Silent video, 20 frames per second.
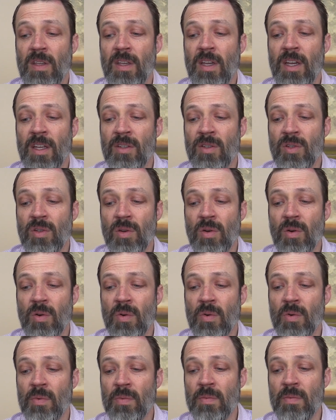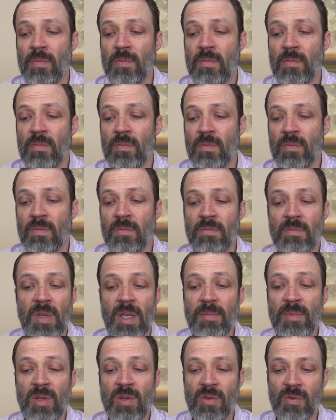And so
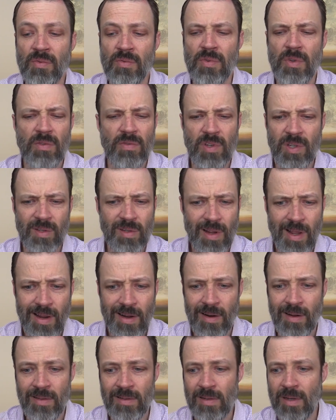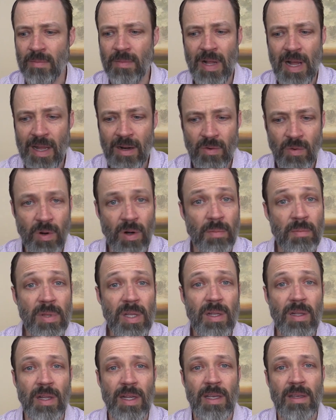maybe you've decided on some, I don't want to
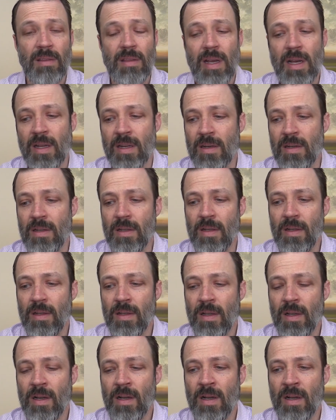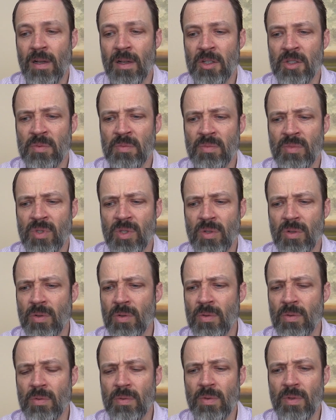be like that.
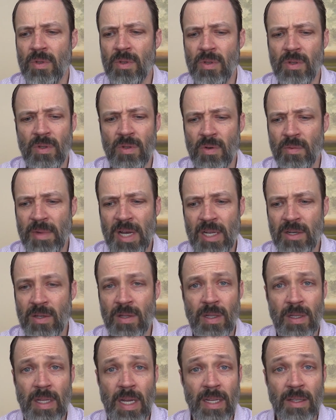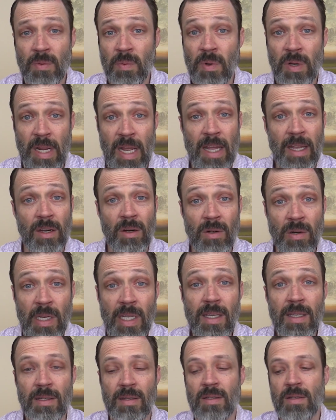So you imagine that that's what anger
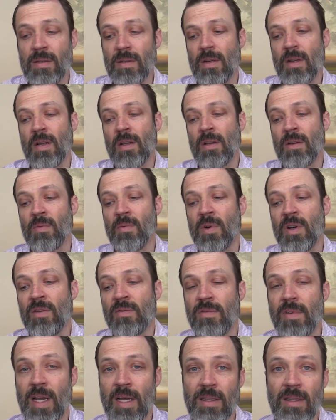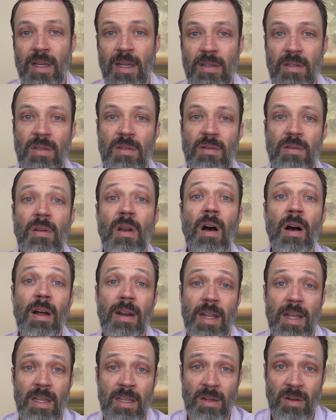is, when in fact that's not
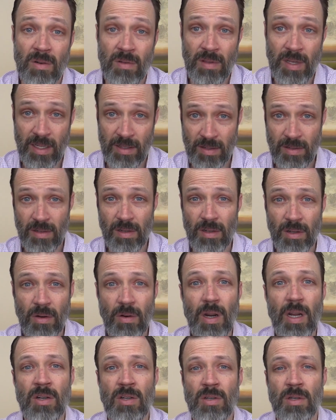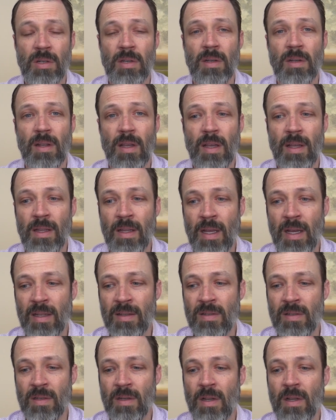anger, that's aggression, and
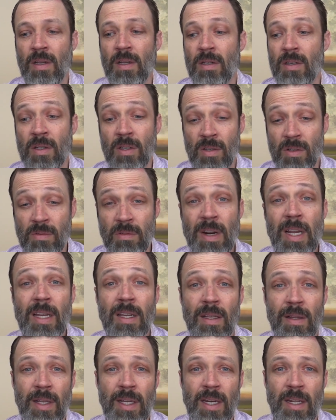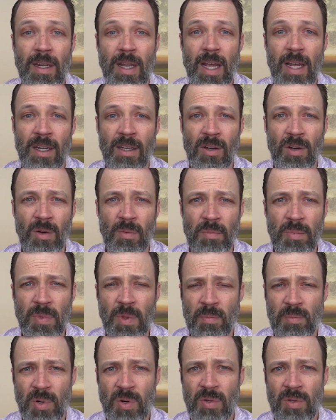that's dysregulated anger.
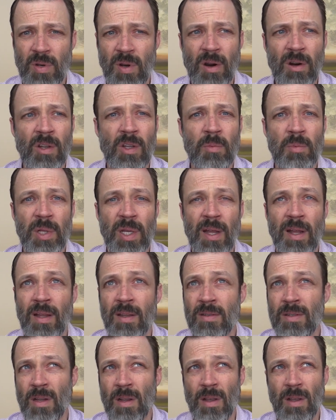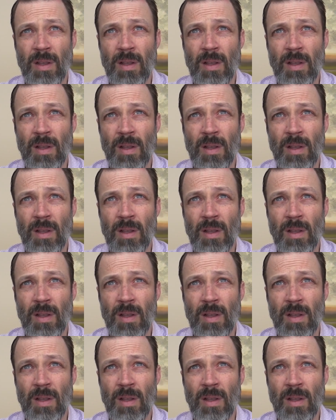The person arguably has